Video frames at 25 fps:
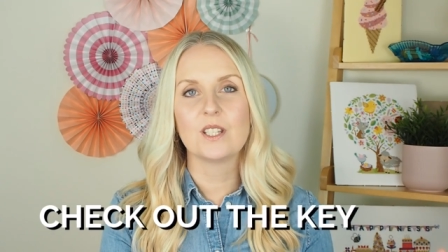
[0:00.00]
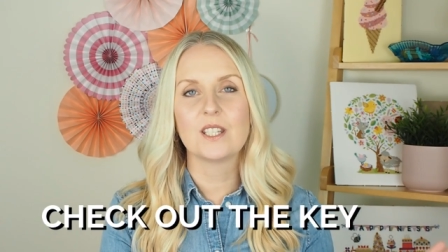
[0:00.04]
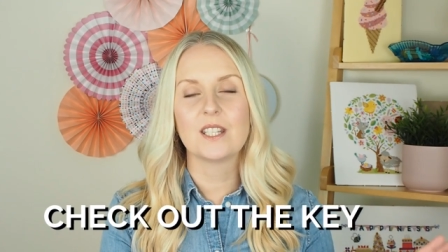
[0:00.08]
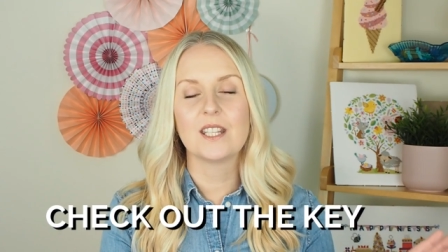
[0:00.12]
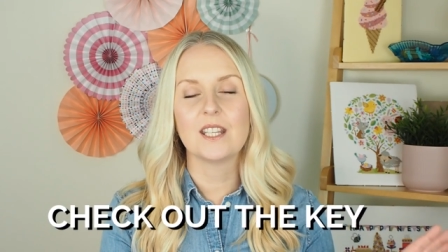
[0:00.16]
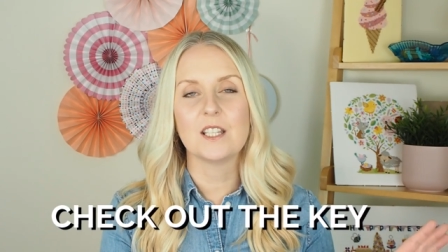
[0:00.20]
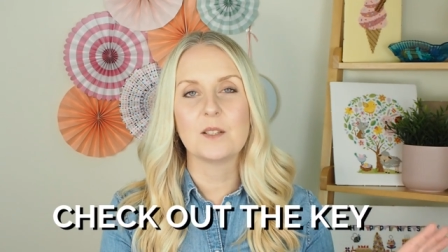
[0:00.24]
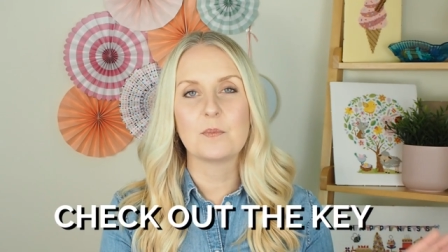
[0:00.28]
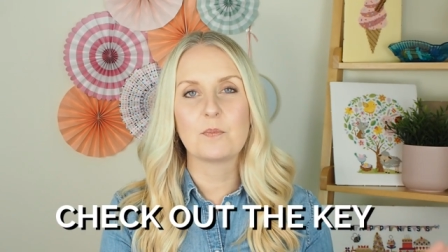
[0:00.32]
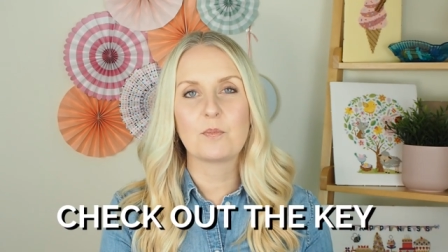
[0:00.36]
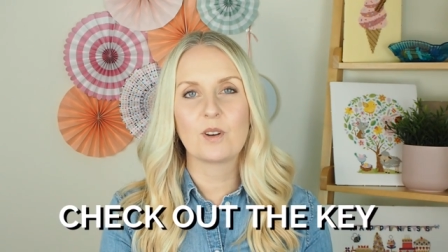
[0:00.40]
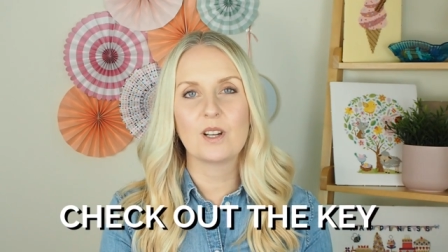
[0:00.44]

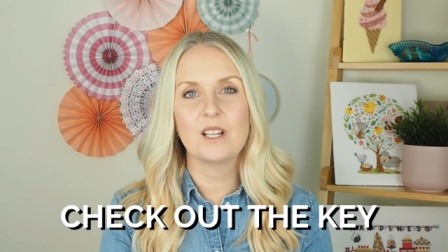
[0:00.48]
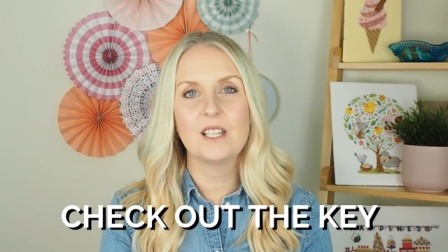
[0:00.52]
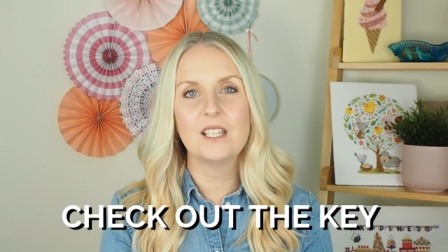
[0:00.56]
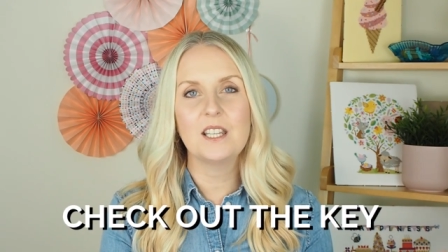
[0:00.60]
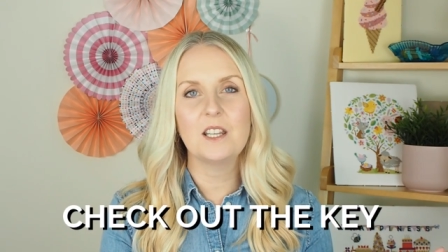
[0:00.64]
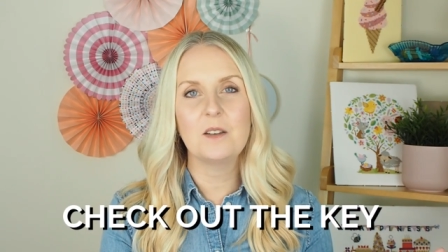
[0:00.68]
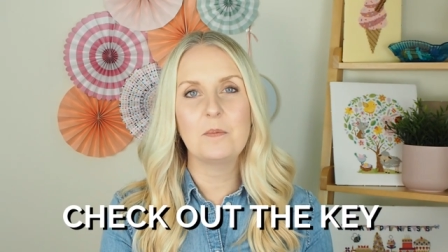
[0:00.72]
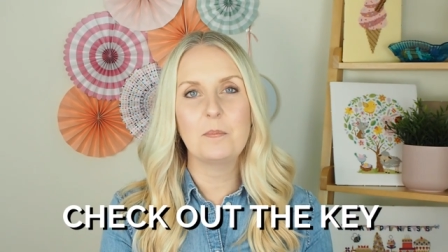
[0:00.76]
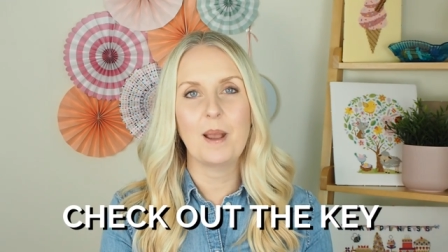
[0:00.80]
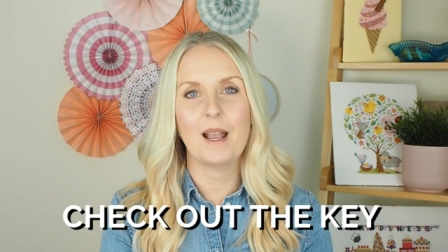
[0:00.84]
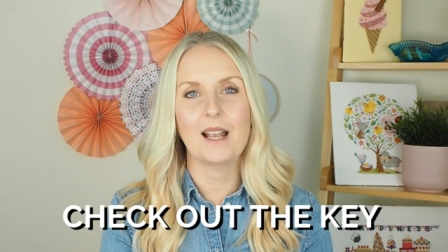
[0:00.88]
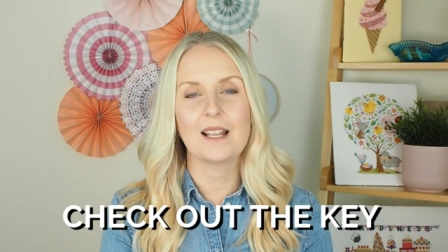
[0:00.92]
this
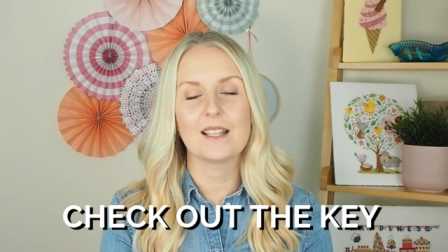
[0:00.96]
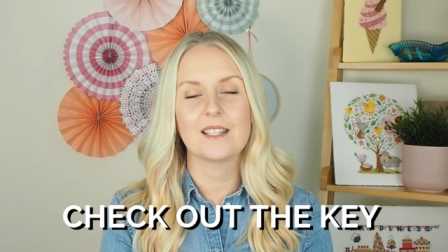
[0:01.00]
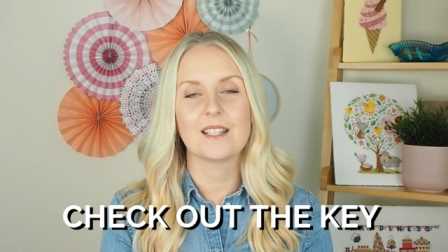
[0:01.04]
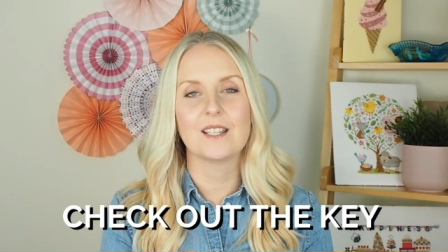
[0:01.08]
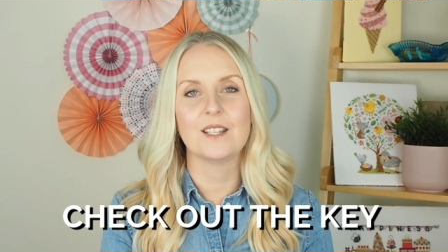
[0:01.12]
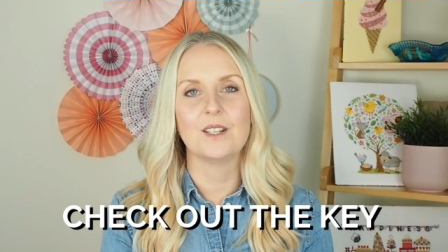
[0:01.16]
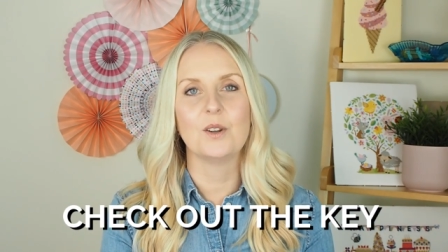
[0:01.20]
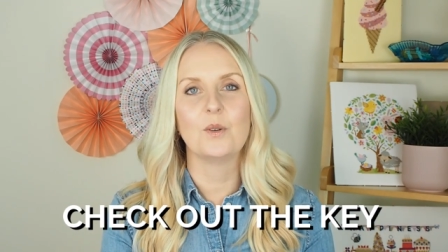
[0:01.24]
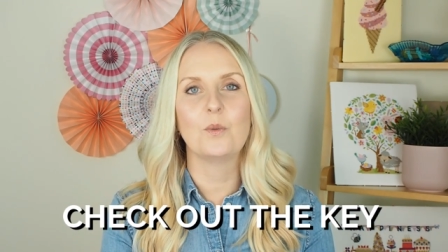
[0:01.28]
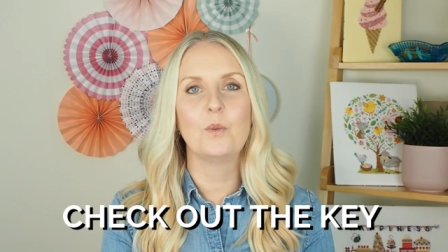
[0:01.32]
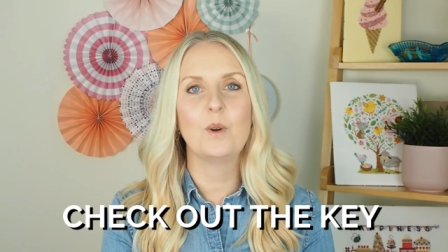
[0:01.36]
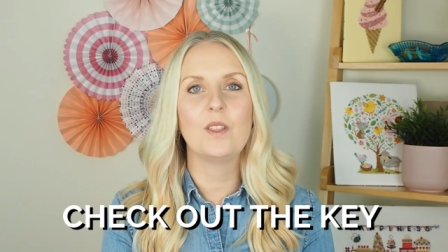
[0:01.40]
printed
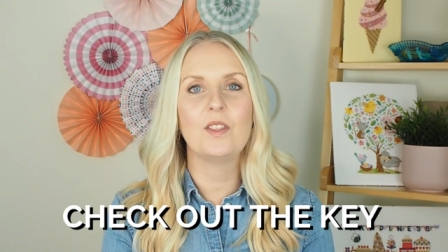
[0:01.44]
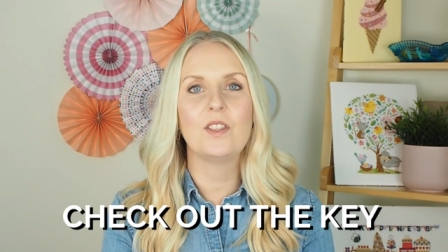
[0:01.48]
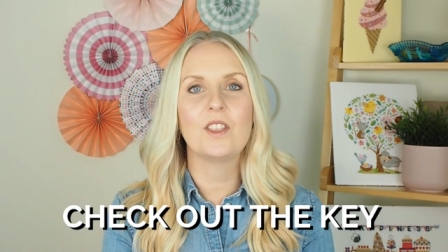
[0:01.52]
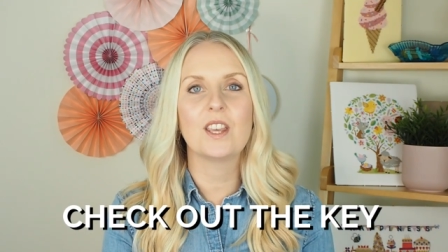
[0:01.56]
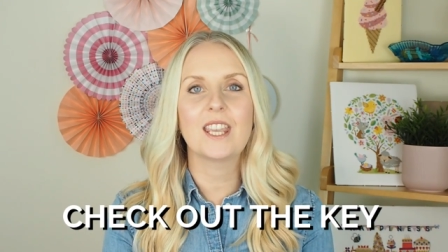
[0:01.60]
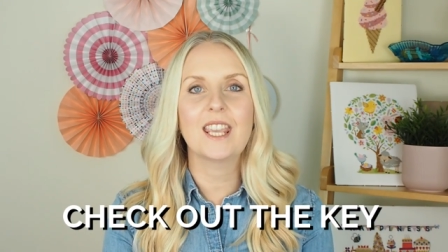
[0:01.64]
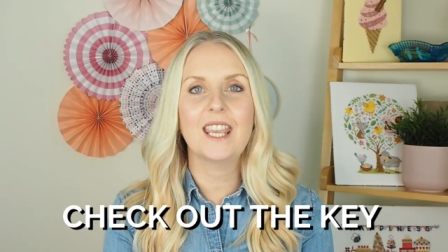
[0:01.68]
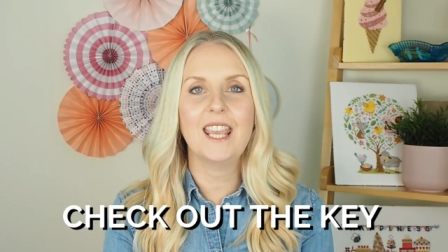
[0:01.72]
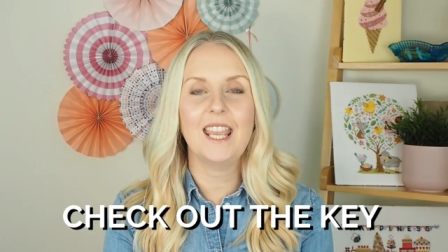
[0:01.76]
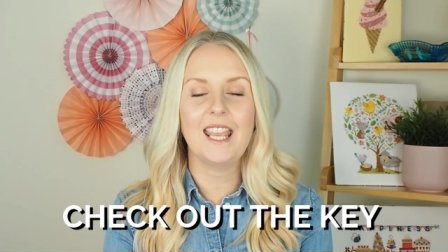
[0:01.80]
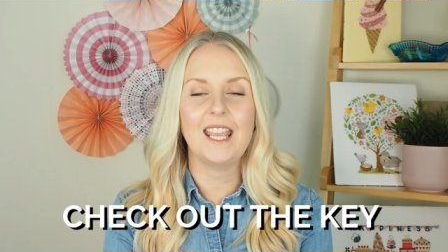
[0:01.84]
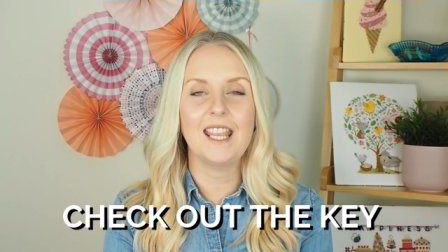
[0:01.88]
pattern with the
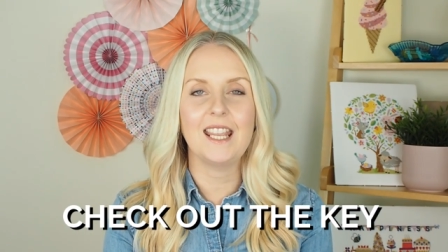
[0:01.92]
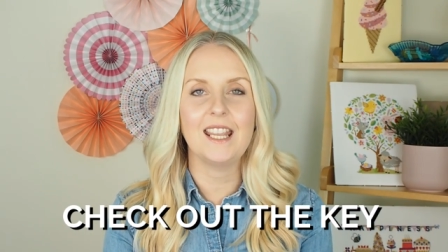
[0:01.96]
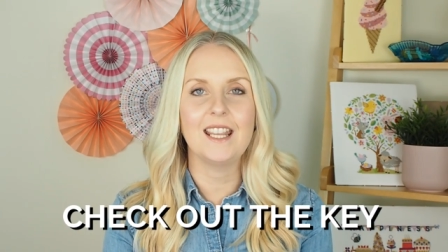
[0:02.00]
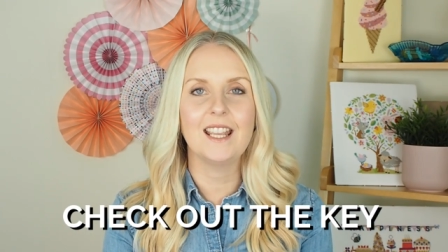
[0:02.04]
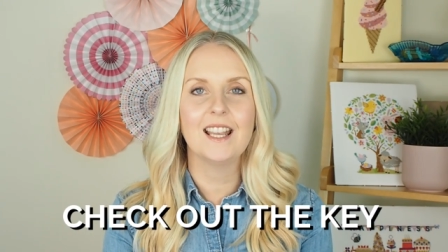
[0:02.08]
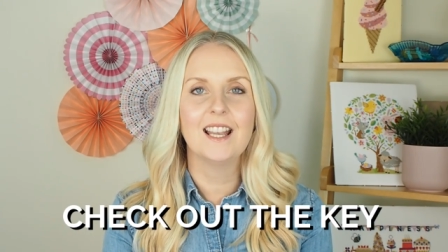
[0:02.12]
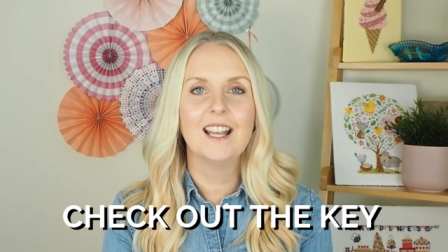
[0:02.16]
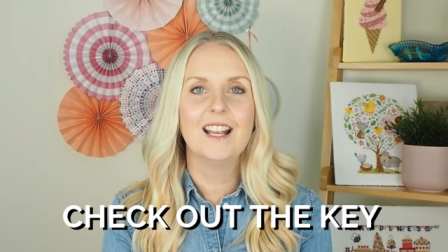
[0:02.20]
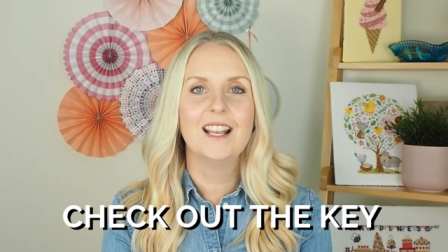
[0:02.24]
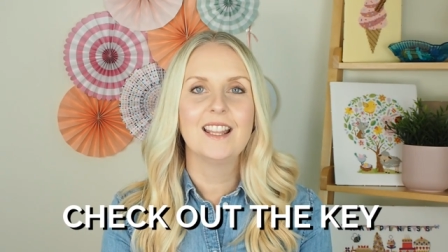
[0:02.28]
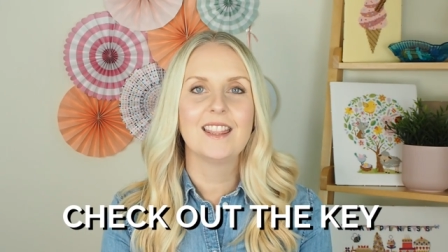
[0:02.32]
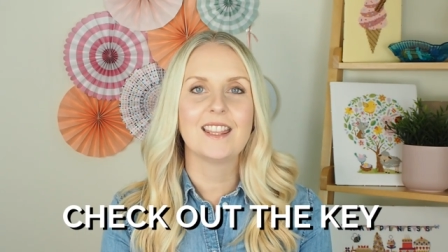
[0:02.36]
key